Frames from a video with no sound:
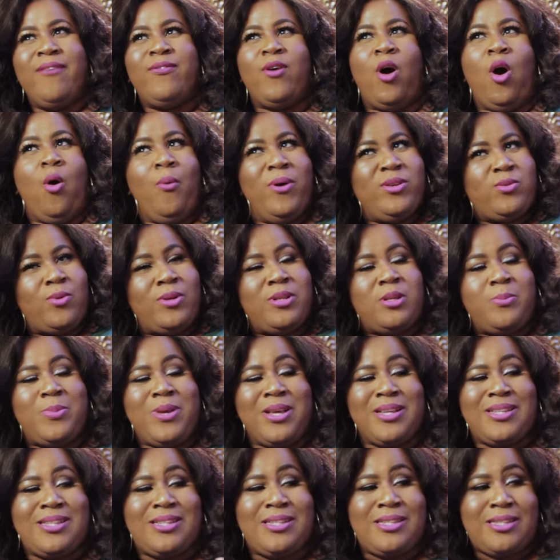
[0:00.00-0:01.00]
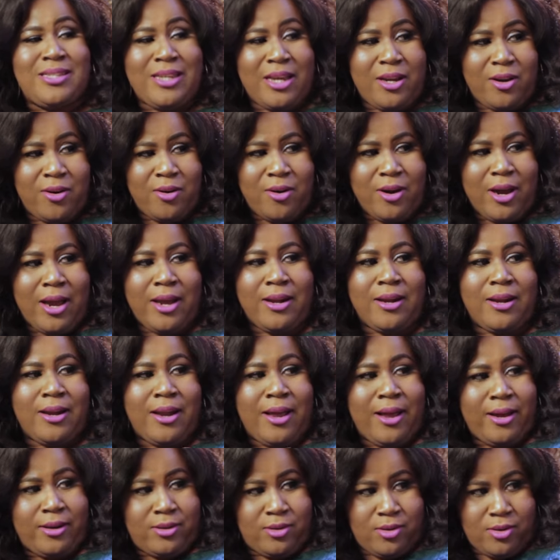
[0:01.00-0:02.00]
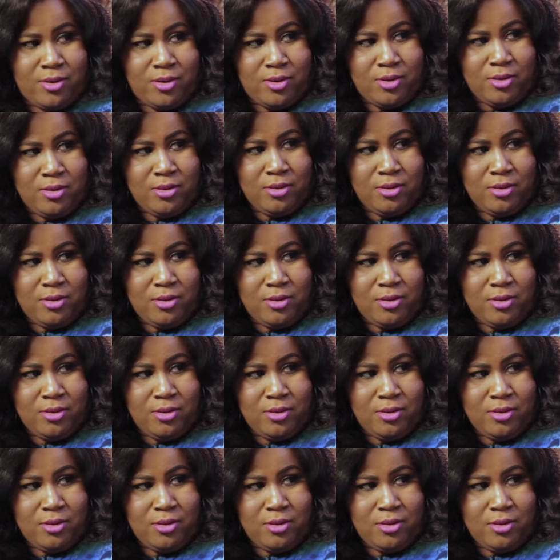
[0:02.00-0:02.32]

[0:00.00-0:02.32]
I've always wanted to be a singer and an actor.